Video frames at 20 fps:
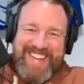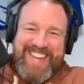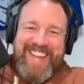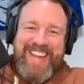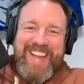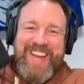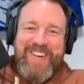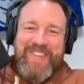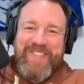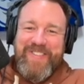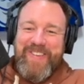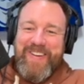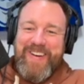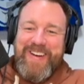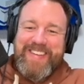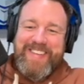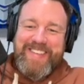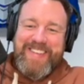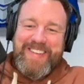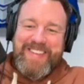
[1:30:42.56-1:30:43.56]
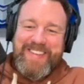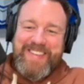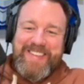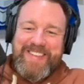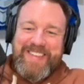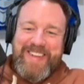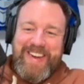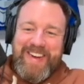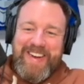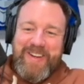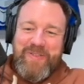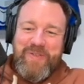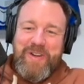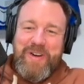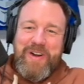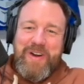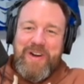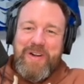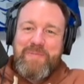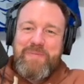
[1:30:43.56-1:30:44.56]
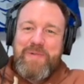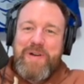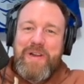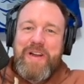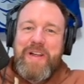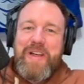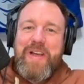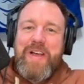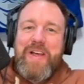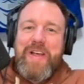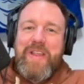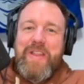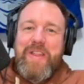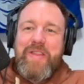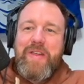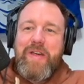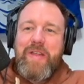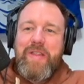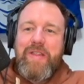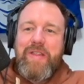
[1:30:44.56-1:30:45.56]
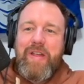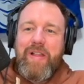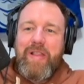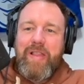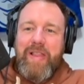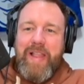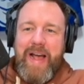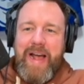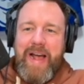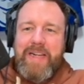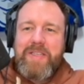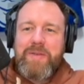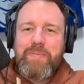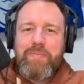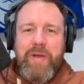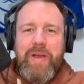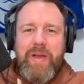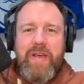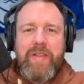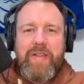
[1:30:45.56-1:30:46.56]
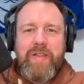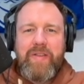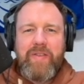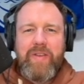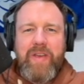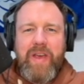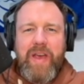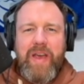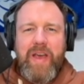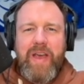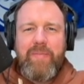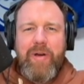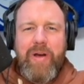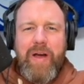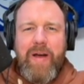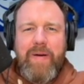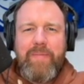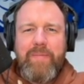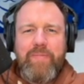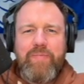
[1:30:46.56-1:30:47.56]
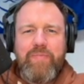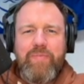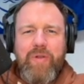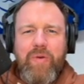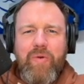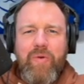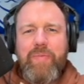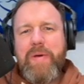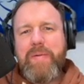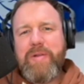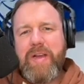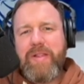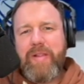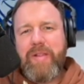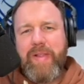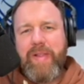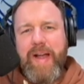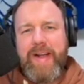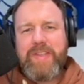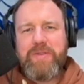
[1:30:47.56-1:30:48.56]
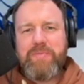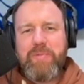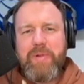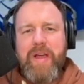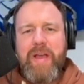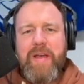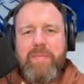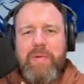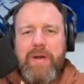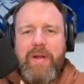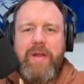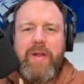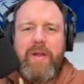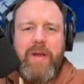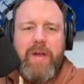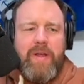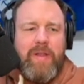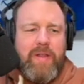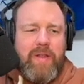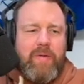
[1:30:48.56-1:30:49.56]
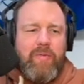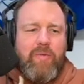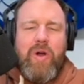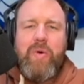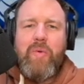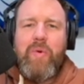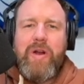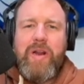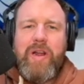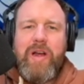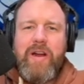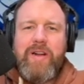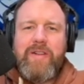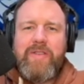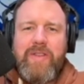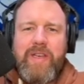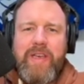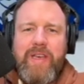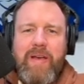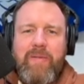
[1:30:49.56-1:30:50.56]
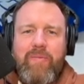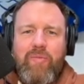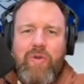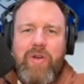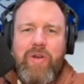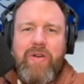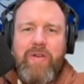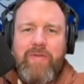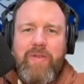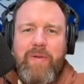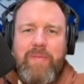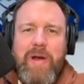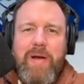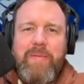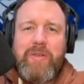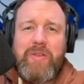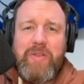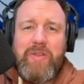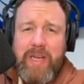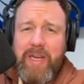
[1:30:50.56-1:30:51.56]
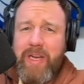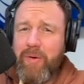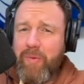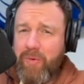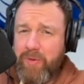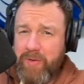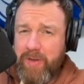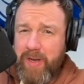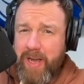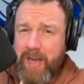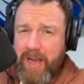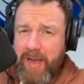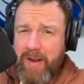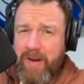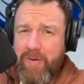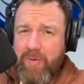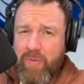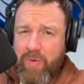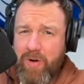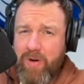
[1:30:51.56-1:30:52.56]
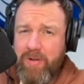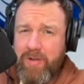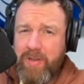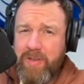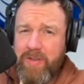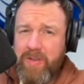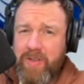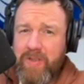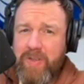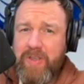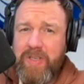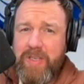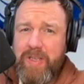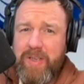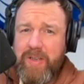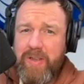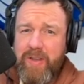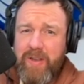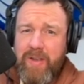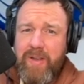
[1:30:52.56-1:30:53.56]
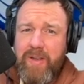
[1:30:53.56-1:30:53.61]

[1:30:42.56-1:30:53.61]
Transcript: for us to just kind of quit on them. But the last play of this game, or maybe not the last play, but what got us the game winner, if I'm not mistaken, was a Hannah Wallace steal.